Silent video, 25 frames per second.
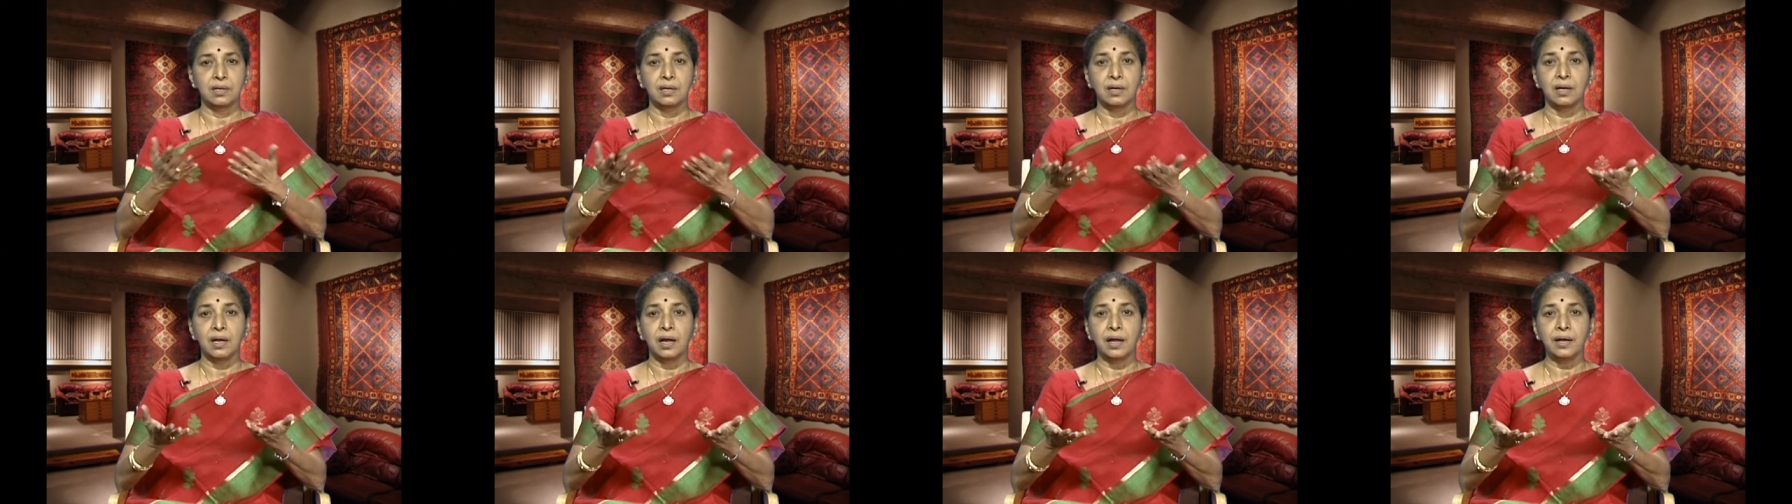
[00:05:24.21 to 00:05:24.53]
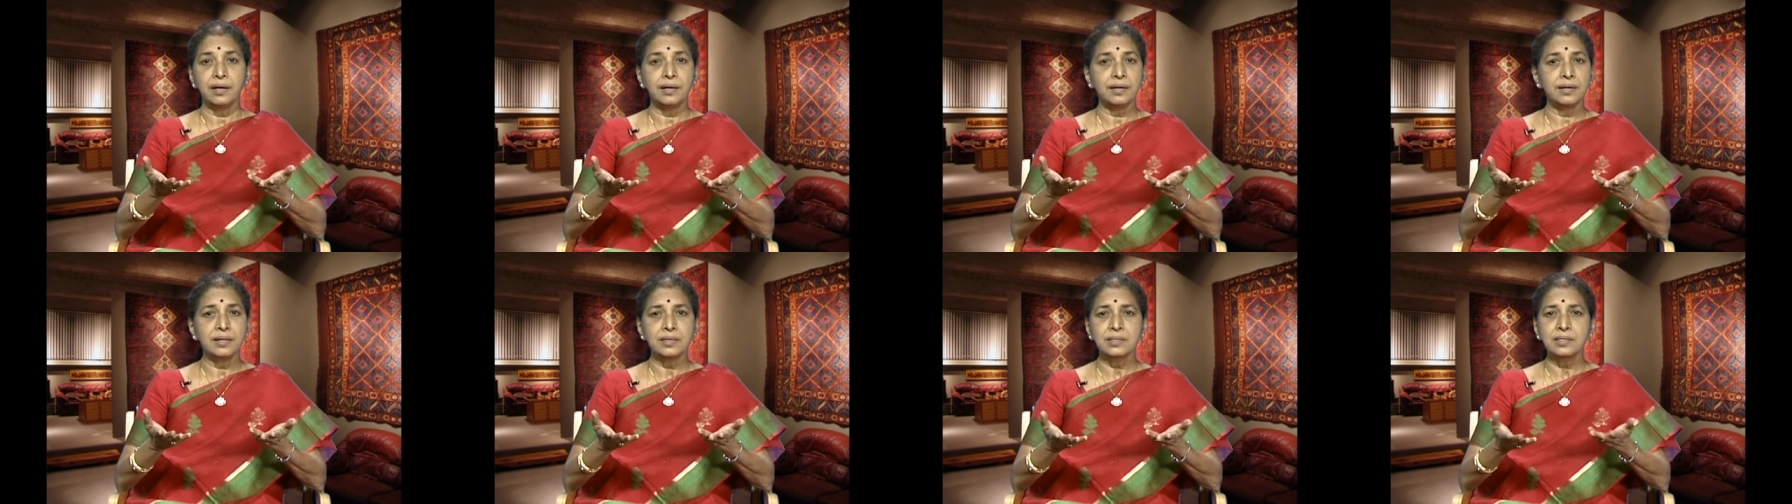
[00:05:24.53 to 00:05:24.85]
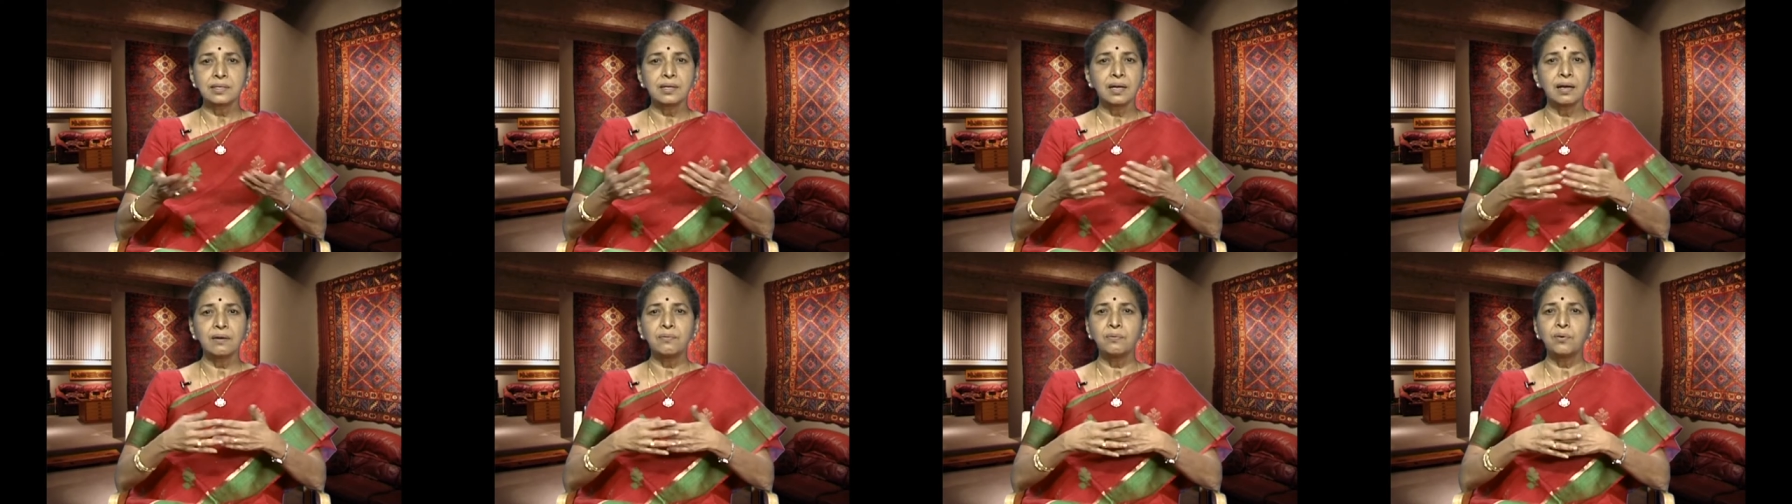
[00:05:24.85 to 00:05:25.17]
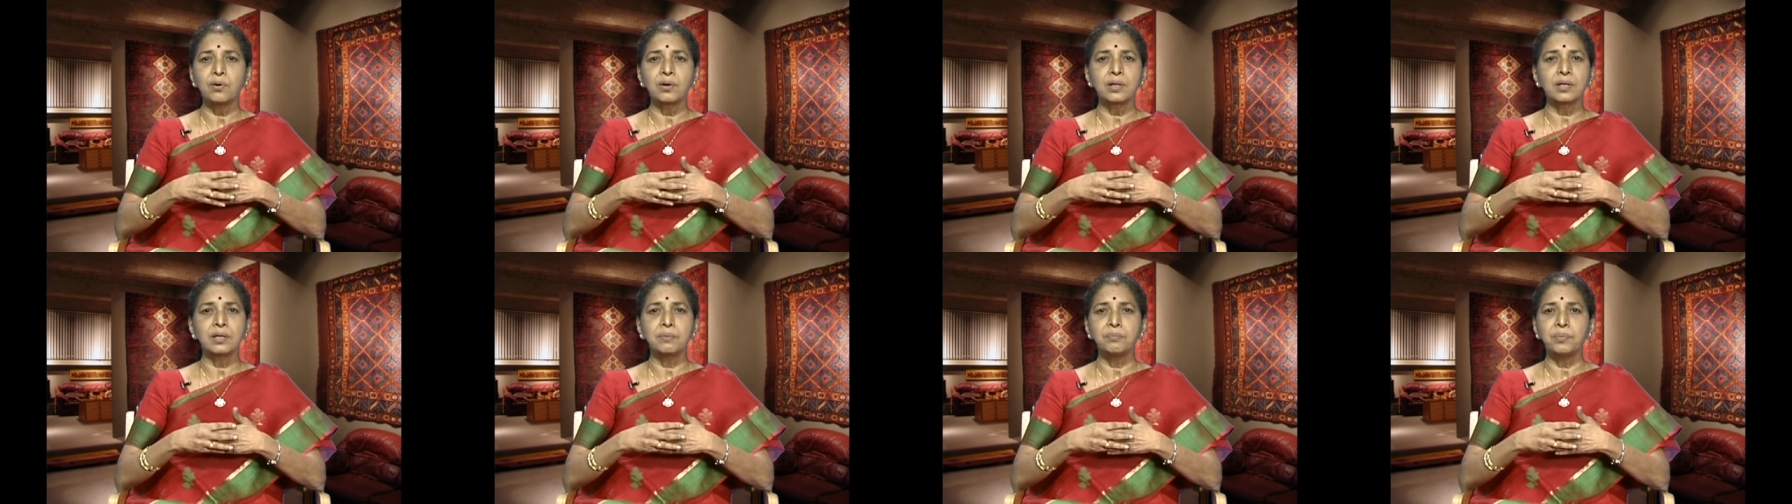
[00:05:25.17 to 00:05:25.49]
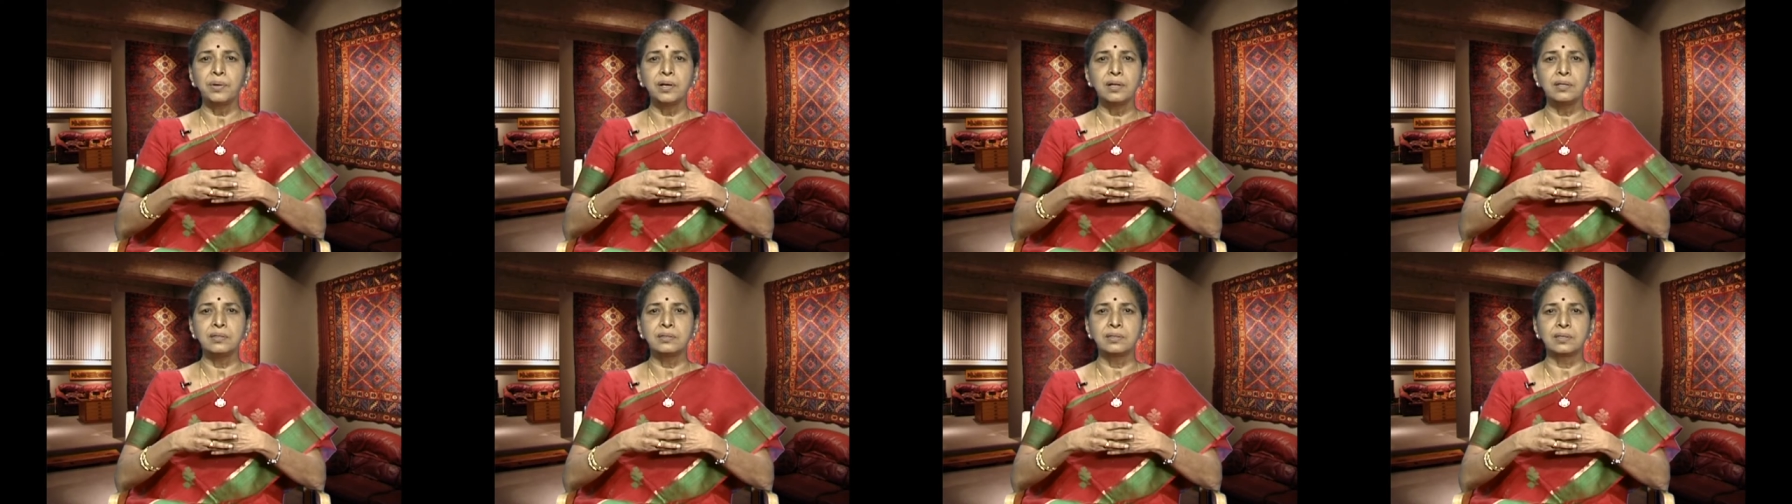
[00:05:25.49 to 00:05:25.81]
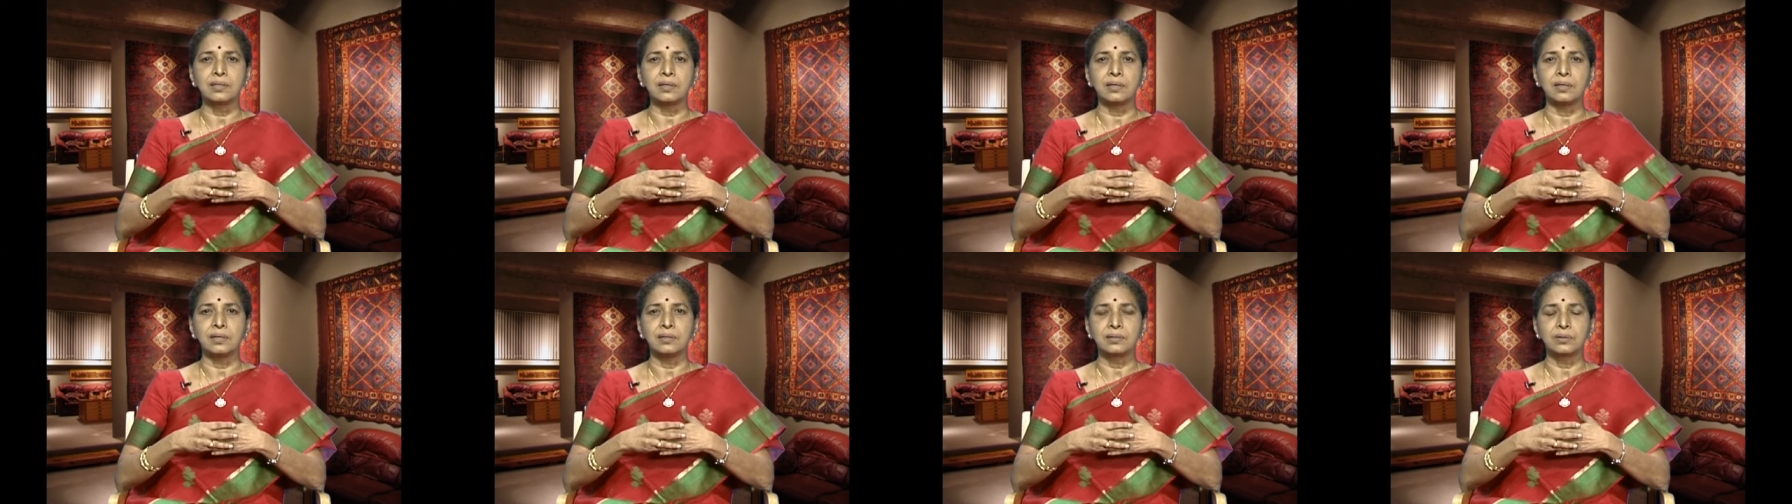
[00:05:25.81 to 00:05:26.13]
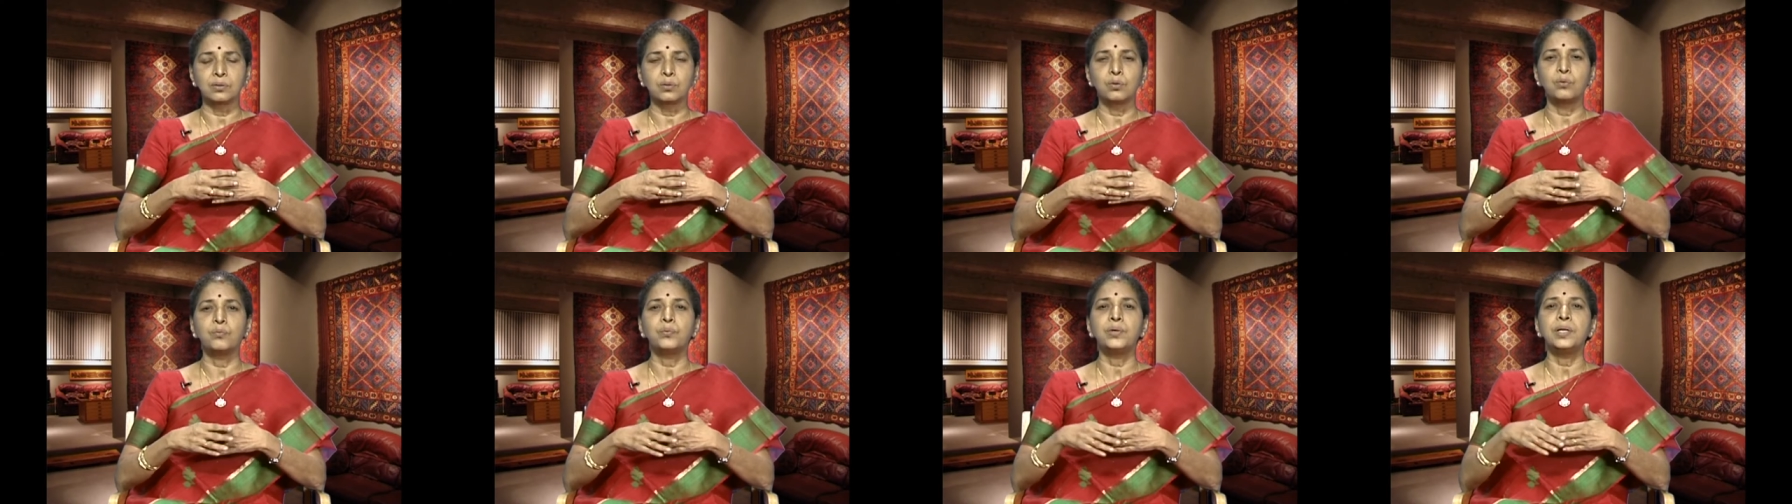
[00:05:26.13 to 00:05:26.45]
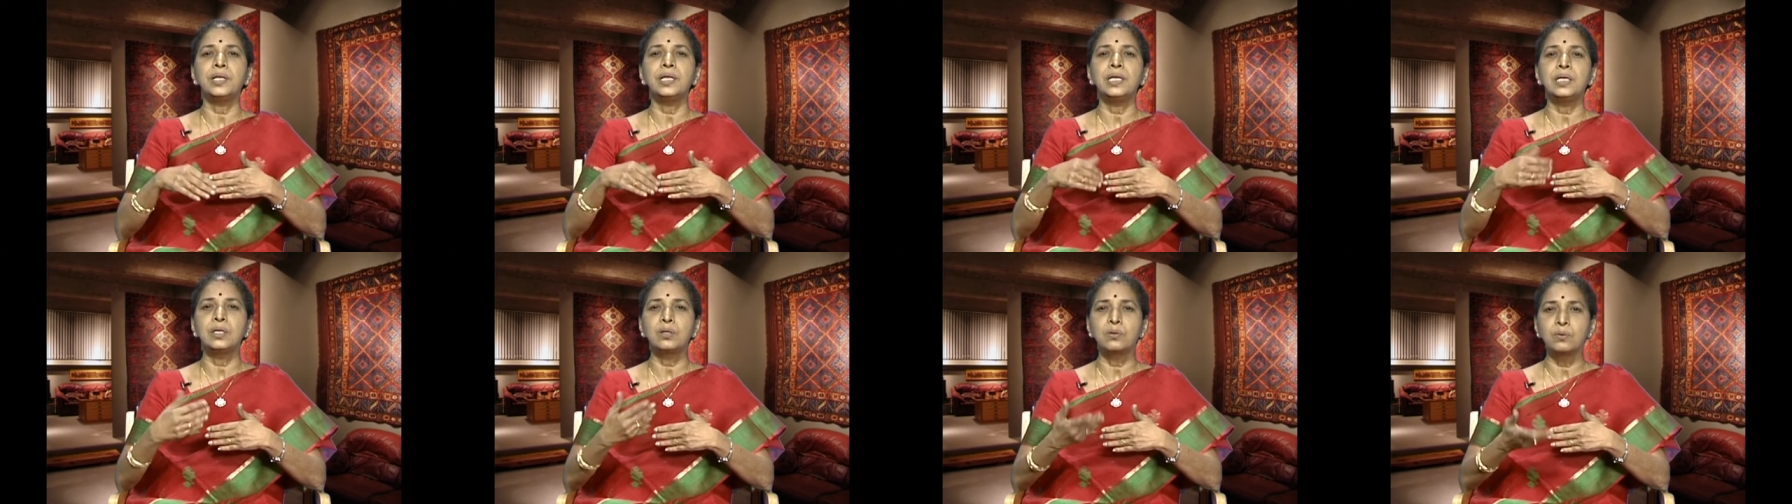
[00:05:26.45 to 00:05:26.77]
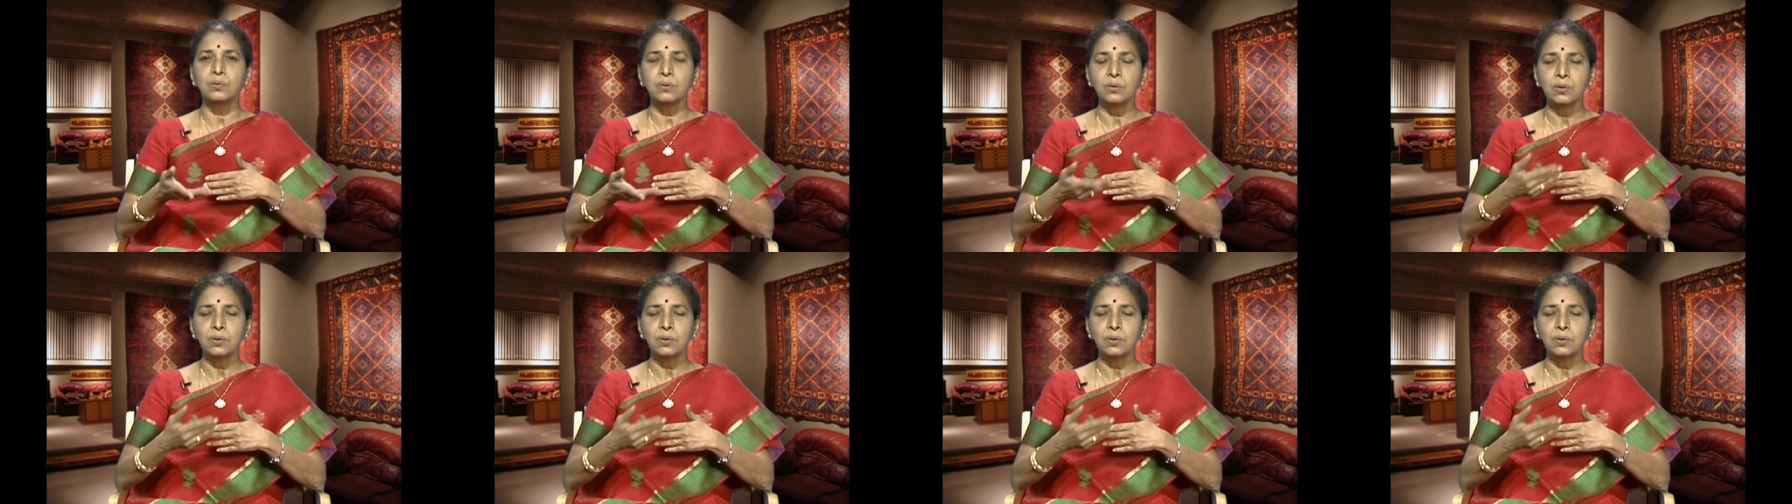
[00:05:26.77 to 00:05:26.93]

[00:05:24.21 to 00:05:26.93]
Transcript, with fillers: and it does not have water repellency. So, we need to